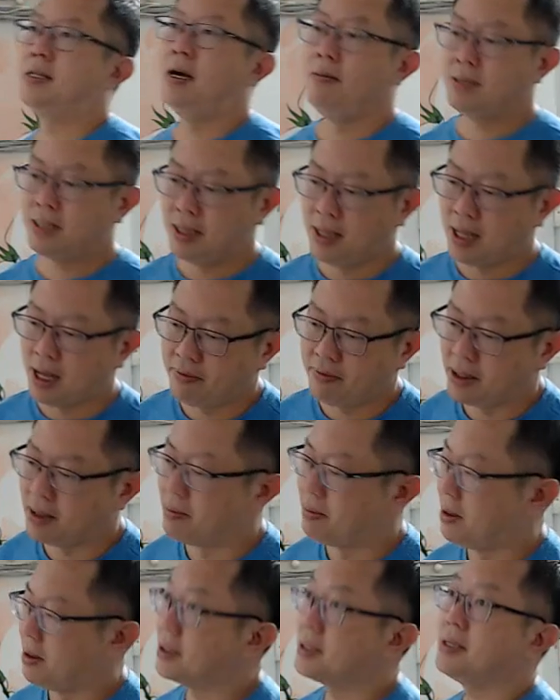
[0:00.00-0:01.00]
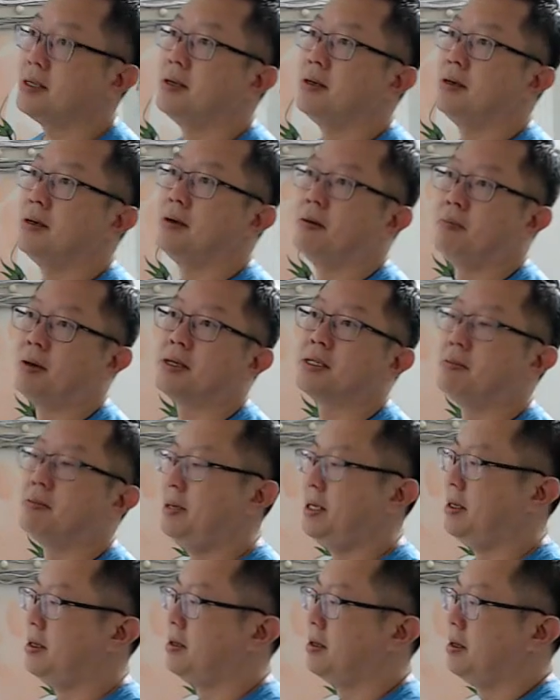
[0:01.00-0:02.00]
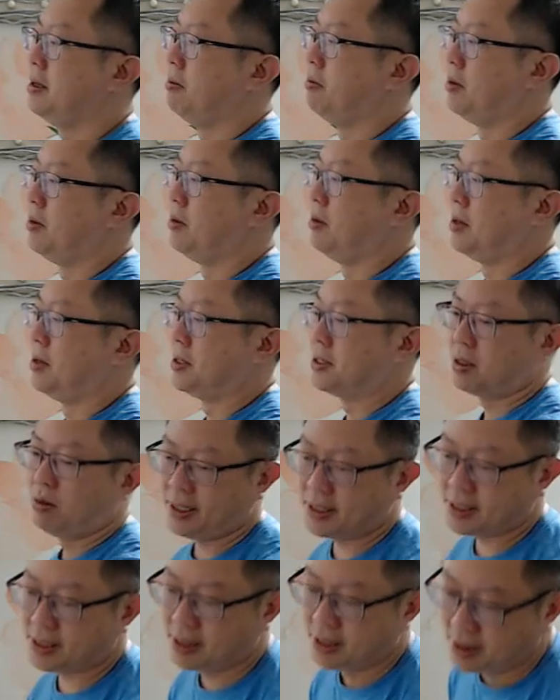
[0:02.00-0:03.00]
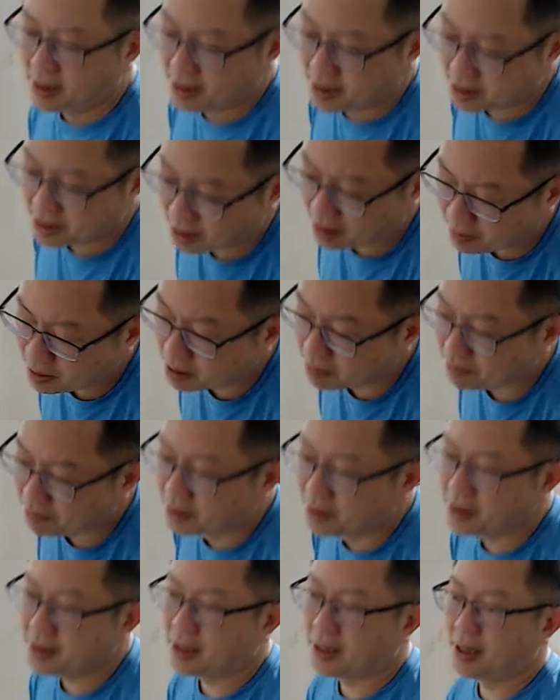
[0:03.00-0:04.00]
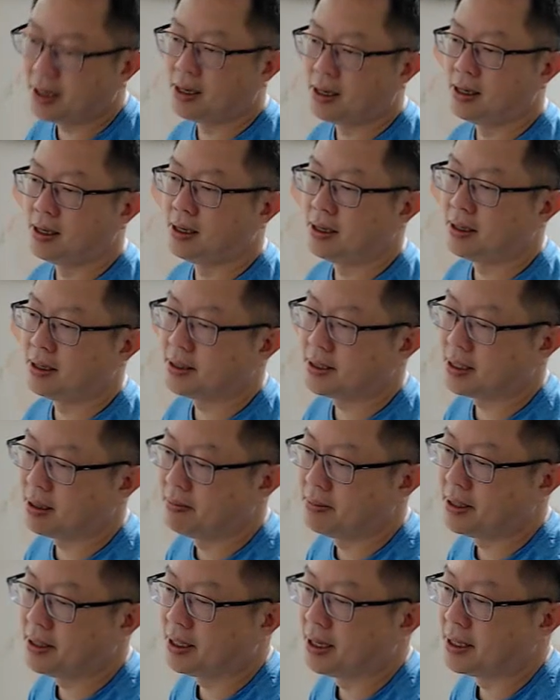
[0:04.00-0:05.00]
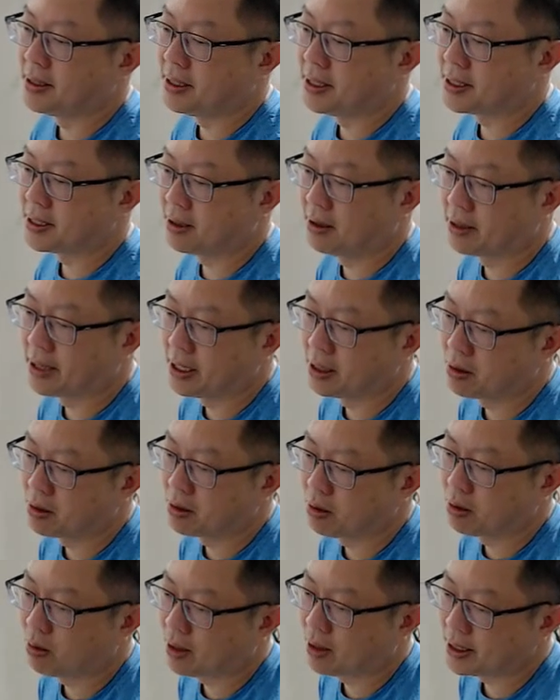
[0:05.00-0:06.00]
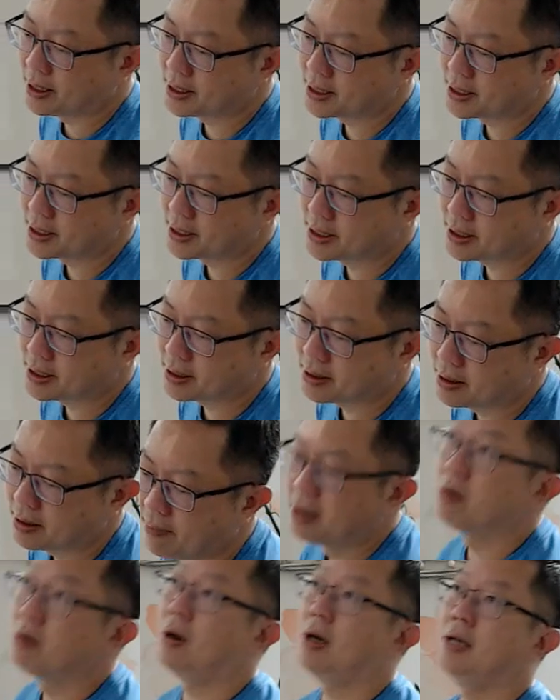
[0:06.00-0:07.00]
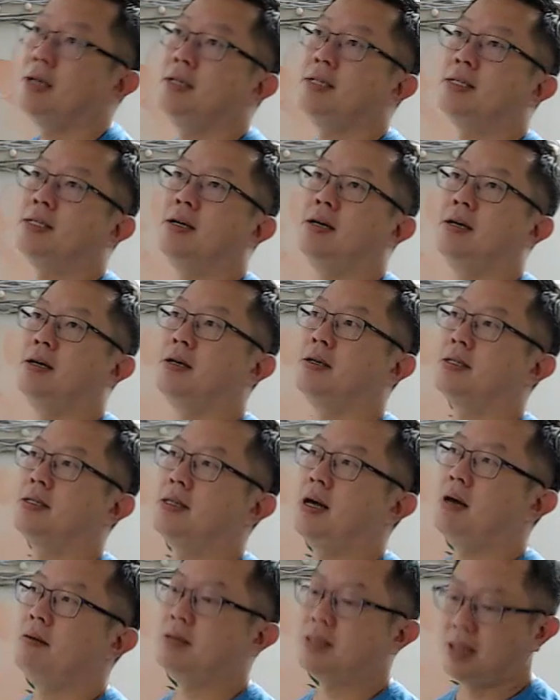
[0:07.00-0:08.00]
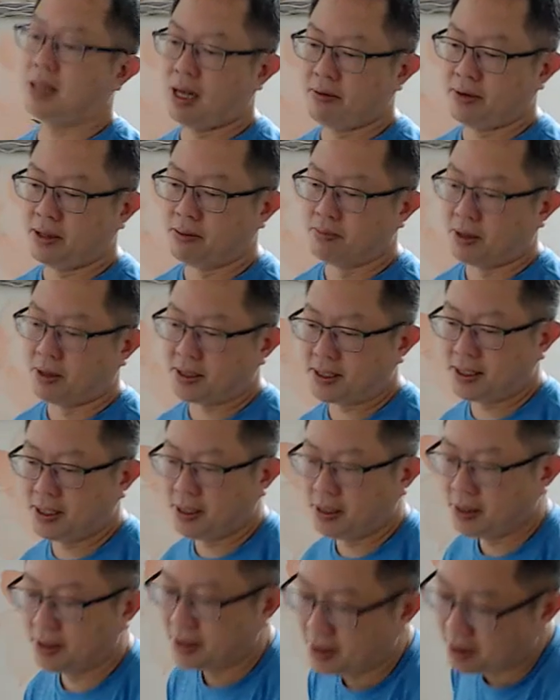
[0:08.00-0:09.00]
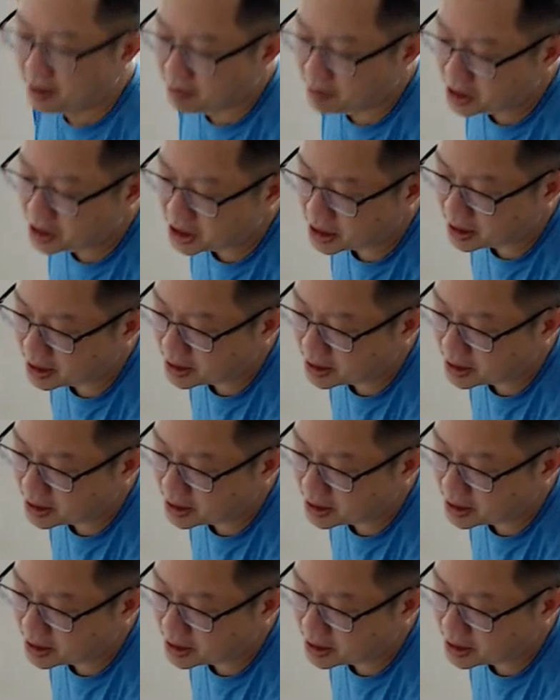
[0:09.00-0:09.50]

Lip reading: left in box B was twice. So I'm going to put something like this, okay, twice. Twice the stamps left in box C, which is